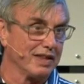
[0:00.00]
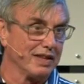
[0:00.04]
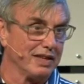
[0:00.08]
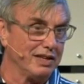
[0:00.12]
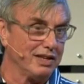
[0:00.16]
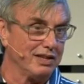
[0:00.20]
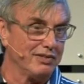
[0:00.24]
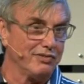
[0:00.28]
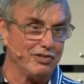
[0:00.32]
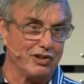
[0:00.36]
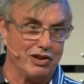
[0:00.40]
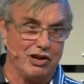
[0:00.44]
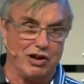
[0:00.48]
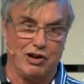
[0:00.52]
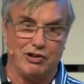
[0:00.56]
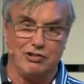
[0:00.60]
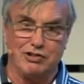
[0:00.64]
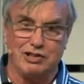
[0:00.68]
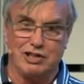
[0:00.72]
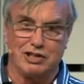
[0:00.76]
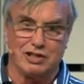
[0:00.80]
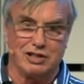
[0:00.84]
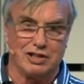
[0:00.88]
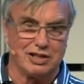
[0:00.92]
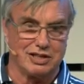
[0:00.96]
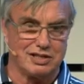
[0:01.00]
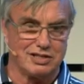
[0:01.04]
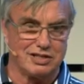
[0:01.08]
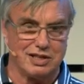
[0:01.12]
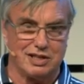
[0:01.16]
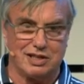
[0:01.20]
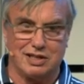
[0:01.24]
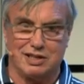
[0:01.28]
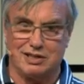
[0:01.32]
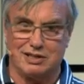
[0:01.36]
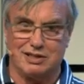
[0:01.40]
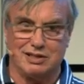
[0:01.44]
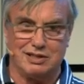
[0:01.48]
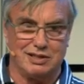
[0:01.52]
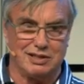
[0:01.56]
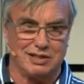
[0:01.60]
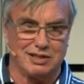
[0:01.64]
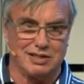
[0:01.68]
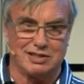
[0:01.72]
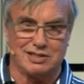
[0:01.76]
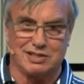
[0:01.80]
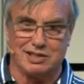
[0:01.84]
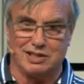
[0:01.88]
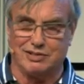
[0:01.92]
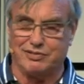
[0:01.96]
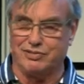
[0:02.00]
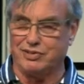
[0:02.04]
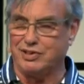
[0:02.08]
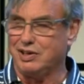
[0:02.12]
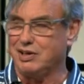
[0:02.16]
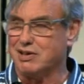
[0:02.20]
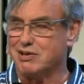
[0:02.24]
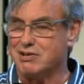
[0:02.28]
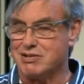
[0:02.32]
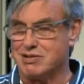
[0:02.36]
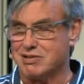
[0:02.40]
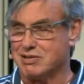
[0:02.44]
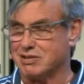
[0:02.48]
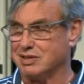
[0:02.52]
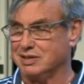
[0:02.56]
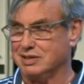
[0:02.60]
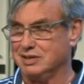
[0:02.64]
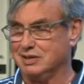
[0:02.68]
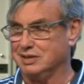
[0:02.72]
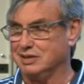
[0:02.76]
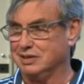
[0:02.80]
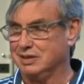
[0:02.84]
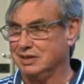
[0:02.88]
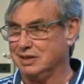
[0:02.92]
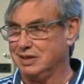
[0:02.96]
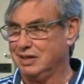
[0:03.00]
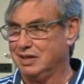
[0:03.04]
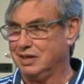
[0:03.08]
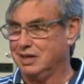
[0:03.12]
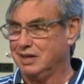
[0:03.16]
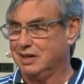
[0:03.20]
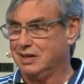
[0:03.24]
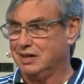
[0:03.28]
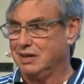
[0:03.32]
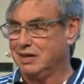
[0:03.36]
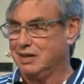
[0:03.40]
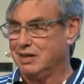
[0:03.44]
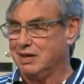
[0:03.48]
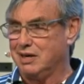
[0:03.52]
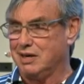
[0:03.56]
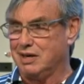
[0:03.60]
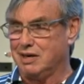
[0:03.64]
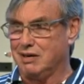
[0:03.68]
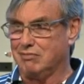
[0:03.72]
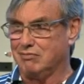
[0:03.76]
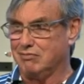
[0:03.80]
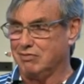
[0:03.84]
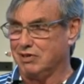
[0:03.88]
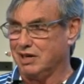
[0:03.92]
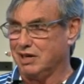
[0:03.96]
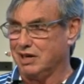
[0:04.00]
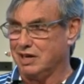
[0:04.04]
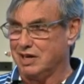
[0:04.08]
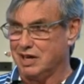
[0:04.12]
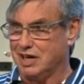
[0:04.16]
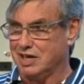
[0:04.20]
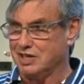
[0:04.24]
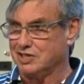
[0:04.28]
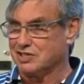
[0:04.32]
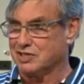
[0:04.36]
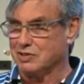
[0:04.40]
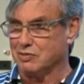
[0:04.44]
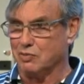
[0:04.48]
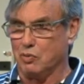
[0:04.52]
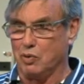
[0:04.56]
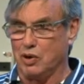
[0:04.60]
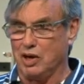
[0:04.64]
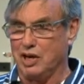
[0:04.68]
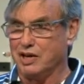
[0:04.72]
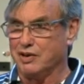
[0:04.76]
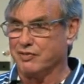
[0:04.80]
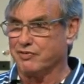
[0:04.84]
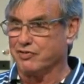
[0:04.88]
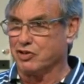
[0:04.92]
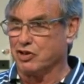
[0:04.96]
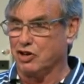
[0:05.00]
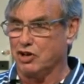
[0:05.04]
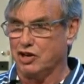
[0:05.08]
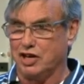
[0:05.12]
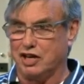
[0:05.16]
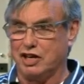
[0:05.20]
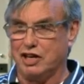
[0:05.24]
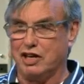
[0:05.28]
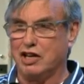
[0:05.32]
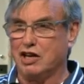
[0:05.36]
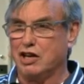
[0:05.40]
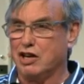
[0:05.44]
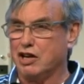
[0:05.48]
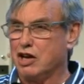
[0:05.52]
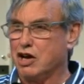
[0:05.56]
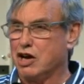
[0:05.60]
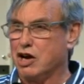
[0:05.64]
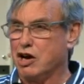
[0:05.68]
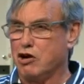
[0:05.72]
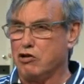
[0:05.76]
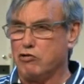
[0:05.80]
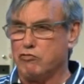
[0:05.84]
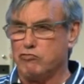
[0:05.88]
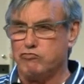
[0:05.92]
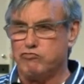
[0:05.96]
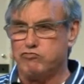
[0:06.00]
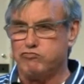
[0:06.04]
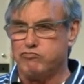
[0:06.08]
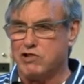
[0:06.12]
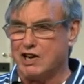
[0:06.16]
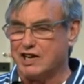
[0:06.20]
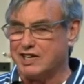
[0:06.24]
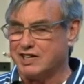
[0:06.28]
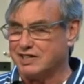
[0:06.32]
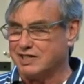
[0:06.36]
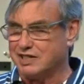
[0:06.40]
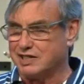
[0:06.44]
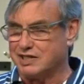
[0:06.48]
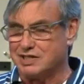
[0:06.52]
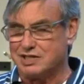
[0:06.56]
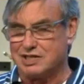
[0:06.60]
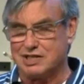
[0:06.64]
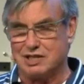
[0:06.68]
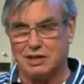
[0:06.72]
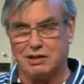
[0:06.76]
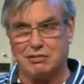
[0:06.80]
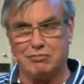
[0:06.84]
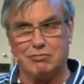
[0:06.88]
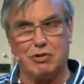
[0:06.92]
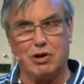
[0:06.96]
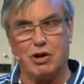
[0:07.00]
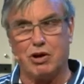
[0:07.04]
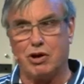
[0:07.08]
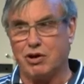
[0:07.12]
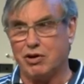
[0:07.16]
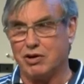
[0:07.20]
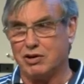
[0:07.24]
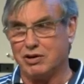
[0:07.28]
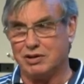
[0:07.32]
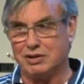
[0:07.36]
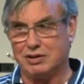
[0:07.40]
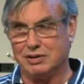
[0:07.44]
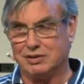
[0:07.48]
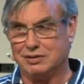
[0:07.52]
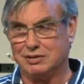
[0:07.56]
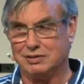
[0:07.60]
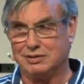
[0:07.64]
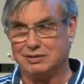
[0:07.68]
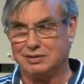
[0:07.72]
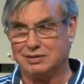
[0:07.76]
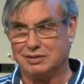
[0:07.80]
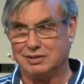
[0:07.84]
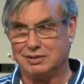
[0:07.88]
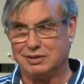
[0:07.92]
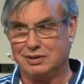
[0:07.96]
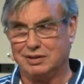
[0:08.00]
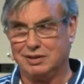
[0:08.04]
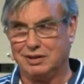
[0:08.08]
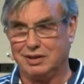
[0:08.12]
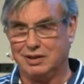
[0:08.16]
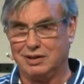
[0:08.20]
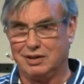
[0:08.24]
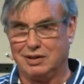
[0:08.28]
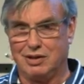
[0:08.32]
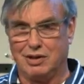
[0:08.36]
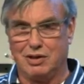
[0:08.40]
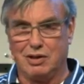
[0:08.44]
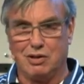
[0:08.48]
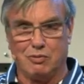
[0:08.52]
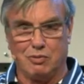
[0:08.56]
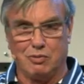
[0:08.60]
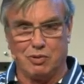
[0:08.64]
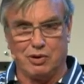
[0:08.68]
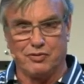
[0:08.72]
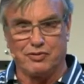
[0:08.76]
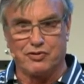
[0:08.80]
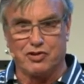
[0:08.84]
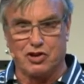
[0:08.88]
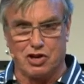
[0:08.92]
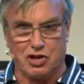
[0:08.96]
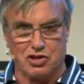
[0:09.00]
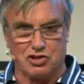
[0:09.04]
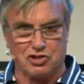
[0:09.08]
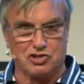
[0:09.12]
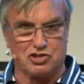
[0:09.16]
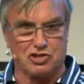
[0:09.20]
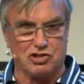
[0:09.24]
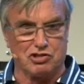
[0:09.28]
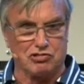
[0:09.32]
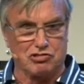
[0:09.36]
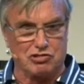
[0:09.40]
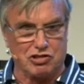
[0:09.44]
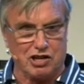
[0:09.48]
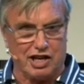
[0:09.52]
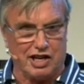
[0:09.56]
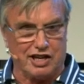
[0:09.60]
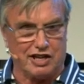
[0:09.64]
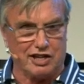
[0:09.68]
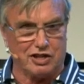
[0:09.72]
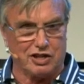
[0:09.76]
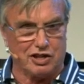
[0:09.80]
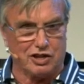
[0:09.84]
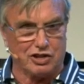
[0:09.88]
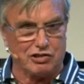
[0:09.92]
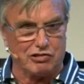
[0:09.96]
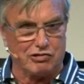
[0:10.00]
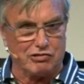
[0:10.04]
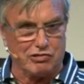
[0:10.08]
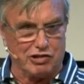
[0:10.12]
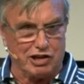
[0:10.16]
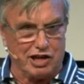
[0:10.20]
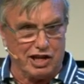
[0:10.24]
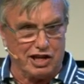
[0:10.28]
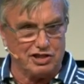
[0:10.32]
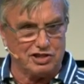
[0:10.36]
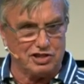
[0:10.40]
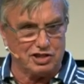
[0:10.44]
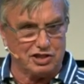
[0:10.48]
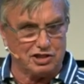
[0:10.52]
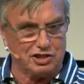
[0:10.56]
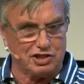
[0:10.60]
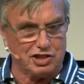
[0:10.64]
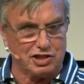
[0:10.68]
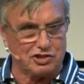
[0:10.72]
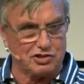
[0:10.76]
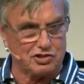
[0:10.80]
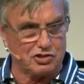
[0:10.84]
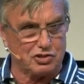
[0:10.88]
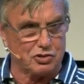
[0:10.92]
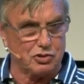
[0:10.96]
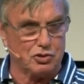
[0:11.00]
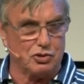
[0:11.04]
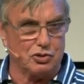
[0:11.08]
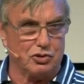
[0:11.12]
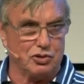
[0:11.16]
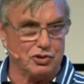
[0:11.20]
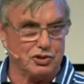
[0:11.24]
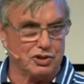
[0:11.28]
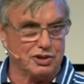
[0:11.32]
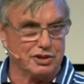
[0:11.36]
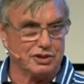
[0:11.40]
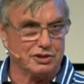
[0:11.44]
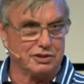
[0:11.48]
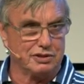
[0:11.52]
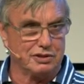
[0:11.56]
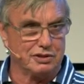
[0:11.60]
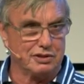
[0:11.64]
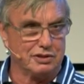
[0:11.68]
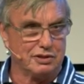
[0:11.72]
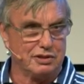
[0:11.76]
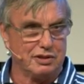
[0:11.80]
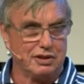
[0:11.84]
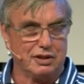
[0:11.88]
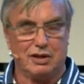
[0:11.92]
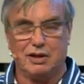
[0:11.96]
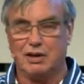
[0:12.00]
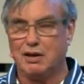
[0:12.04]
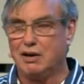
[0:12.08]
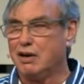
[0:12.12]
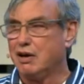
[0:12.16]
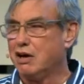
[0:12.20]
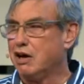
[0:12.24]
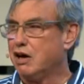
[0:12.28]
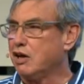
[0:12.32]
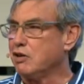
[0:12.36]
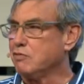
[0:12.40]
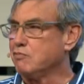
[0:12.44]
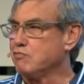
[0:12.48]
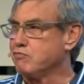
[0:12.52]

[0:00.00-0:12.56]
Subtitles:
You've only got to turn the TV on and realize that we have got it horrendously wrong. We've concentrated on creating discord, on